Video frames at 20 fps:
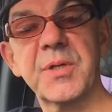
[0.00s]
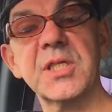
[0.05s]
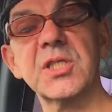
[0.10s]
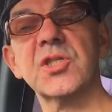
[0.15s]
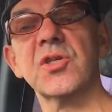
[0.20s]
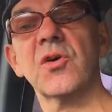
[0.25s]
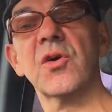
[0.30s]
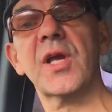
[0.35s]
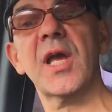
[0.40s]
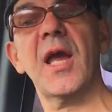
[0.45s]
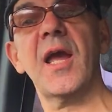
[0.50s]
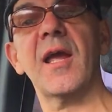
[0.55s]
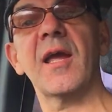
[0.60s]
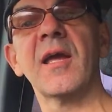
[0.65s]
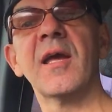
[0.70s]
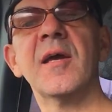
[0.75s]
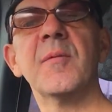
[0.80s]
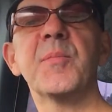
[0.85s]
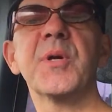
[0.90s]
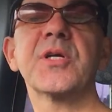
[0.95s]
But it's okay,
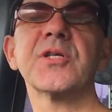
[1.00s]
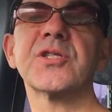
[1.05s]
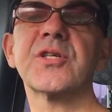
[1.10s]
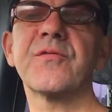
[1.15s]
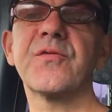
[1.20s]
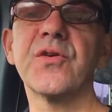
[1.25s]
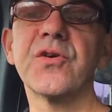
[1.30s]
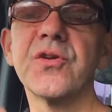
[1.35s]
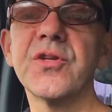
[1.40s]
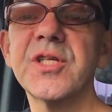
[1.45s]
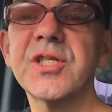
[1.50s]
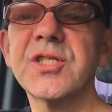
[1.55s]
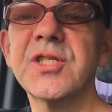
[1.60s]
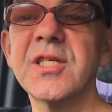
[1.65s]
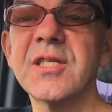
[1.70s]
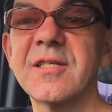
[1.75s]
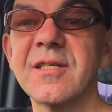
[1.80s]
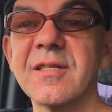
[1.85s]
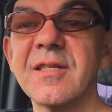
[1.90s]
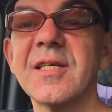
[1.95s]
because if you're
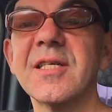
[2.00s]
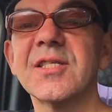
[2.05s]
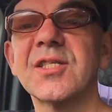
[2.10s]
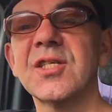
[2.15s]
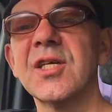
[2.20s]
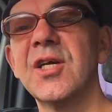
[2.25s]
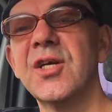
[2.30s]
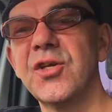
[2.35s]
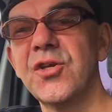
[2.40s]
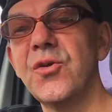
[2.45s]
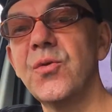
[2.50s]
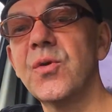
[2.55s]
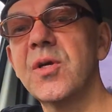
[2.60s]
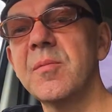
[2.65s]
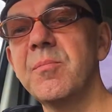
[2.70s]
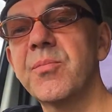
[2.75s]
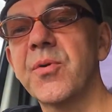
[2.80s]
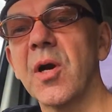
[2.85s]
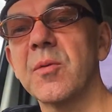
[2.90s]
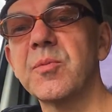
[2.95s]
listening to this, you
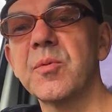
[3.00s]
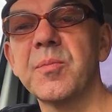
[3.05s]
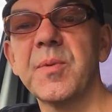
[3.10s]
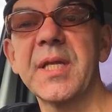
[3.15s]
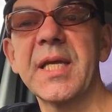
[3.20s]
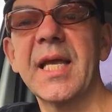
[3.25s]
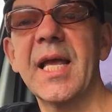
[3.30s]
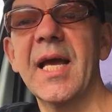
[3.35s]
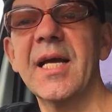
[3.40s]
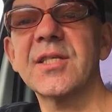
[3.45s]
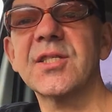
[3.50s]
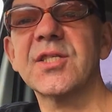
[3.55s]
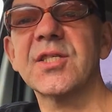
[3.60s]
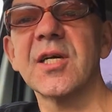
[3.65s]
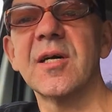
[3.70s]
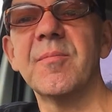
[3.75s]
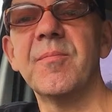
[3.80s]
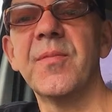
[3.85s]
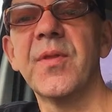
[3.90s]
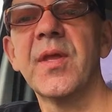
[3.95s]
can probably get
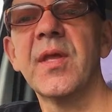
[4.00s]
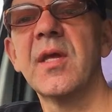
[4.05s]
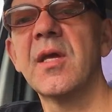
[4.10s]
some.